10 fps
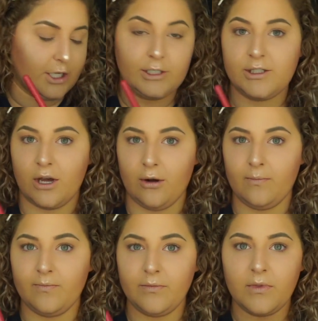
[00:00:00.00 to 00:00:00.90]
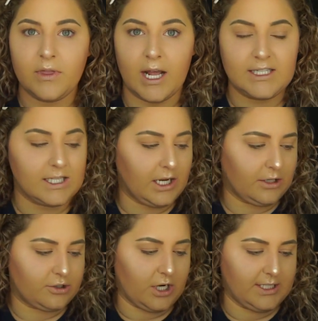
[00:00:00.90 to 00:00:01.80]
So that's like
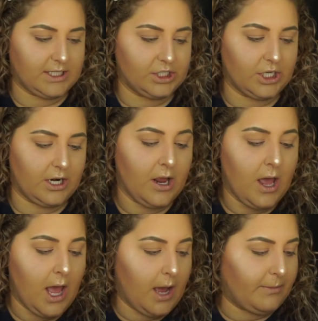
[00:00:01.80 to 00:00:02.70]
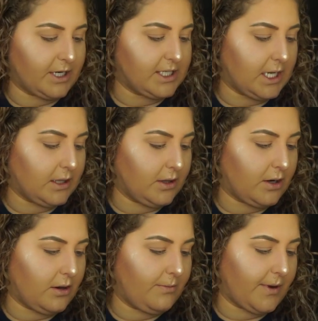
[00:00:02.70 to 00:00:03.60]
our transition. I'm gonna take a
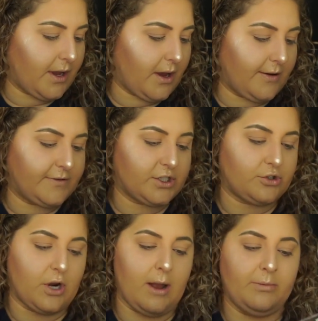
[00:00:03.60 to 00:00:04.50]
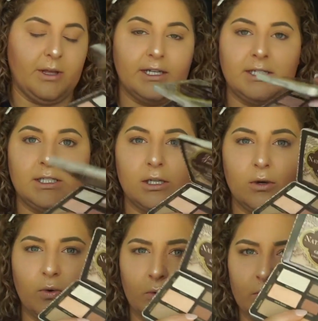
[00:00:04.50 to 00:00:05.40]
little bit of Strapless.
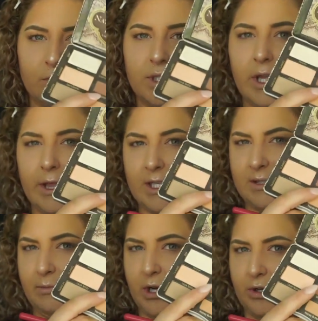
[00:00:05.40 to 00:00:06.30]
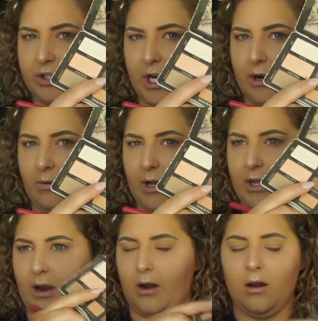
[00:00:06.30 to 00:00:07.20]
Ooh, so like this middle shade right
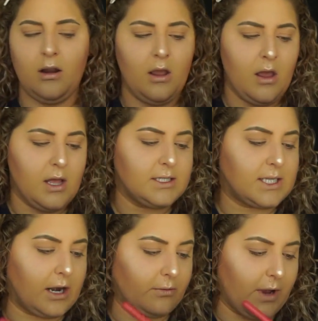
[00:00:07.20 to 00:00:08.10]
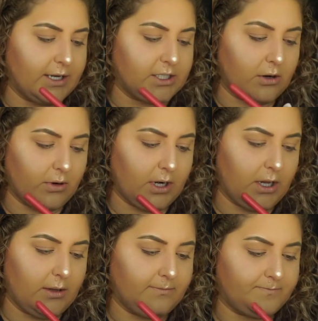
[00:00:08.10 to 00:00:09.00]
there. It's got a red tone in
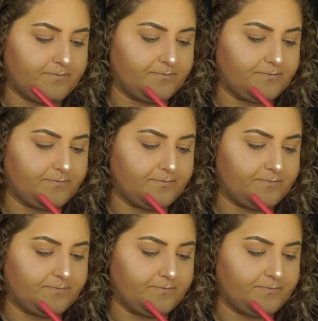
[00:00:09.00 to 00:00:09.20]
it.